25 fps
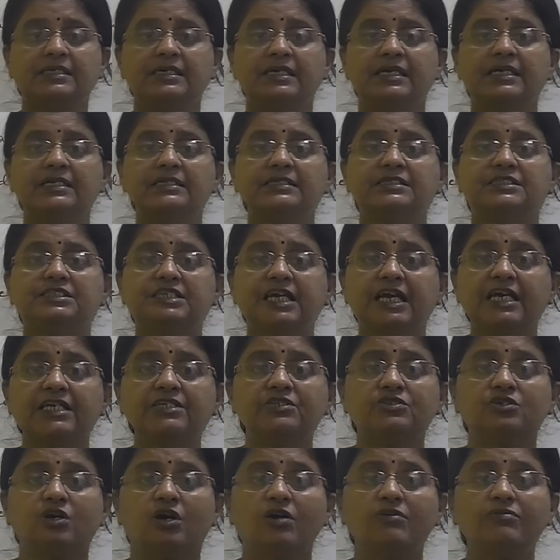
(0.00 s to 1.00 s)
in
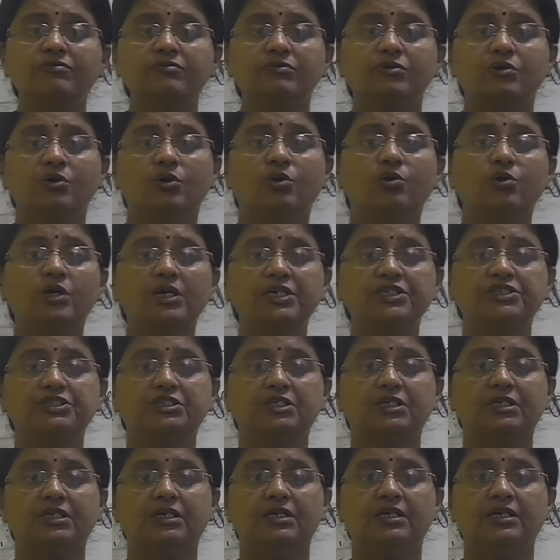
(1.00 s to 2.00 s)
change of
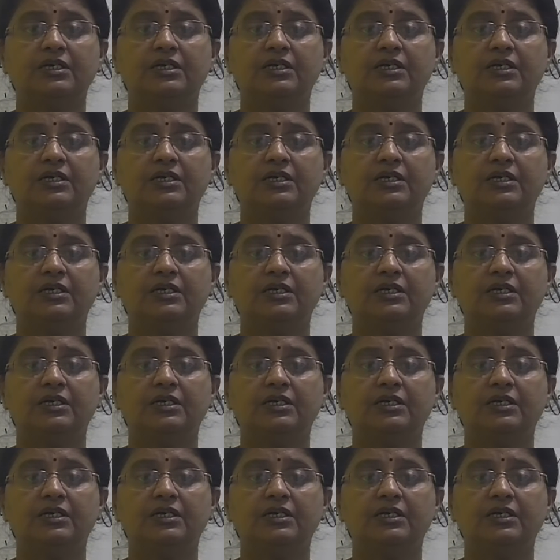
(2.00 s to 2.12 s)
location,